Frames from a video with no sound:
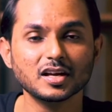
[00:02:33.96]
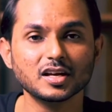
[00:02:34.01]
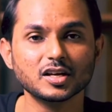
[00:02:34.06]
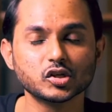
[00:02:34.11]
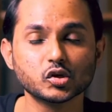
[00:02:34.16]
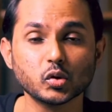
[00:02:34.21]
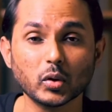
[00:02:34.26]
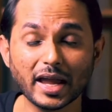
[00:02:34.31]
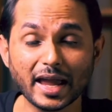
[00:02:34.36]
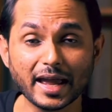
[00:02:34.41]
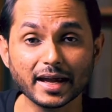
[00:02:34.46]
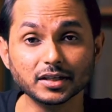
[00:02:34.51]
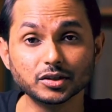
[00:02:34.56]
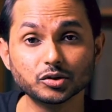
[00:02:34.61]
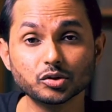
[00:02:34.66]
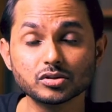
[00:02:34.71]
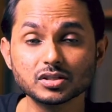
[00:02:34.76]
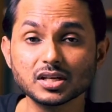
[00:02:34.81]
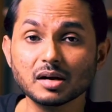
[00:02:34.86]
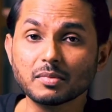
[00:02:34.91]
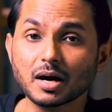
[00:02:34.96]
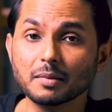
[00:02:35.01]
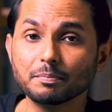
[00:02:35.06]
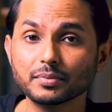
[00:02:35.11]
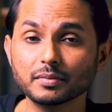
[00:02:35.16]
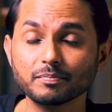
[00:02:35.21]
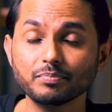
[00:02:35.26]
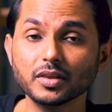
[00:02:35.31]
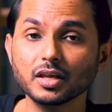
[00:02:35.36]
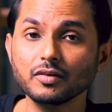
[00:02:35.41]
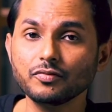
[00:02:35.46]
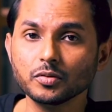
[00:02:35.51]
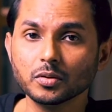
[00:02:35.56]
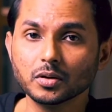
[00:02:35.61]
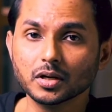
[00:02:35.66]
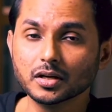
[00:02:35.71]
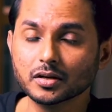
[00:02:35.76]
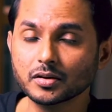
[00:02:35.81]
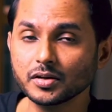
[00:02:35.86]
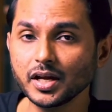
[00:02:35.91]
So again, to sum up, if
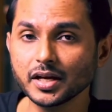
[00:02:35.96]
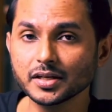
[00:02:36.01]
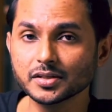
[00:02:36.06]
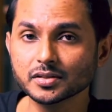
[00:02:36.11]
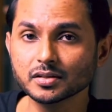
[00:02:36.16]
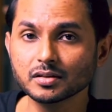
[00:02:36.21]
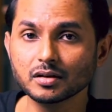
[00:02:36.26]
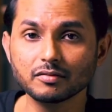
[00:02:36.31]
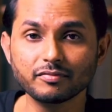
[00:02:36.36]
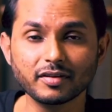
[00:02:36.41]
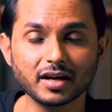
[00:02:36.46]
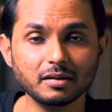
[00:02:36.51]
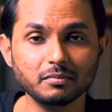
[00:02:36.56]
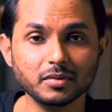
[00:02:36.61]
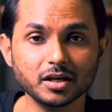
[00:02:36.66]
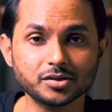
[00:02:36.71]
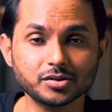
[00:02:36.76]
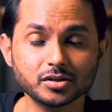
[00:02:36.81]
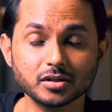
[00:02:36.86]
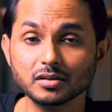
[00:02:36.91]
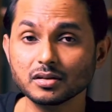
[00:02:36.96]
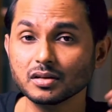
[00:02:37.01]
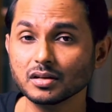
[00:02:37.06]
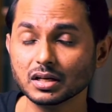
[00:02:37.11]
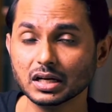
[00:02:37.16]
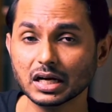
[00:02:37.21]
you're a creator of animation,